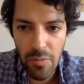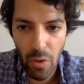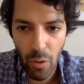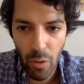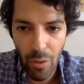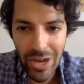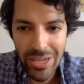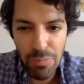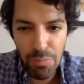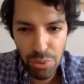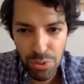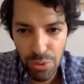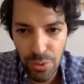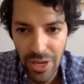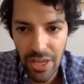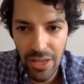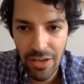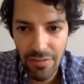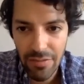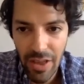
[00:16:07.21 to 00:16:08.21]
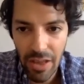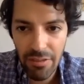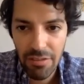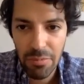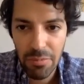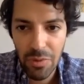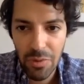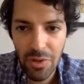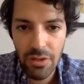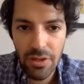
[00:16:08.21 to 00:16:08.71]
already
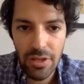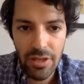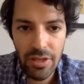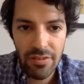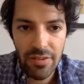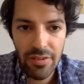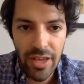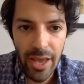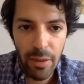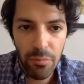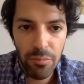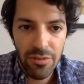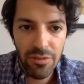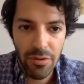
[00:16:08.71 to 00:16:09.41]
pre-investment this time.